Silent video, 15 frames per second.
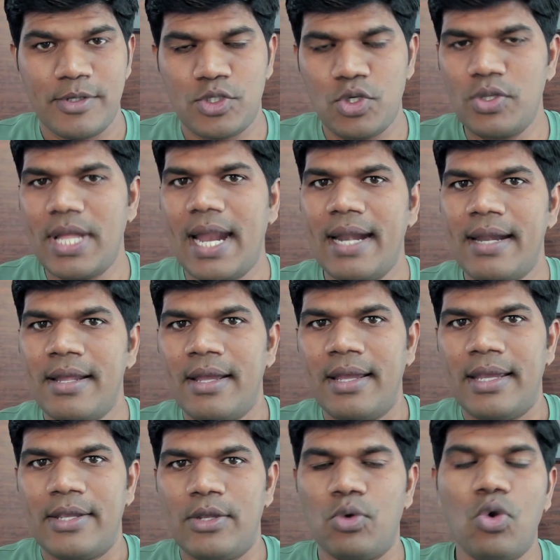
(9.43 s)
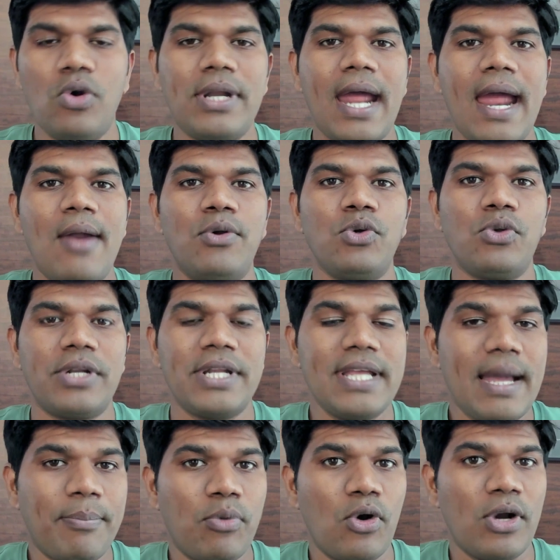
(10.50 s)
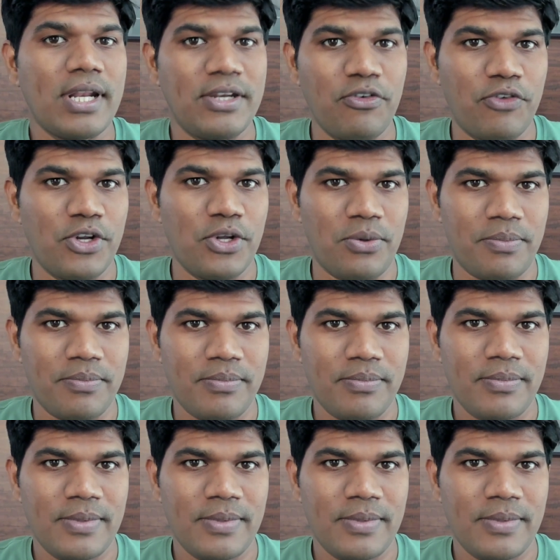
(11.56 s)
so that you don't have to re-upload a new video.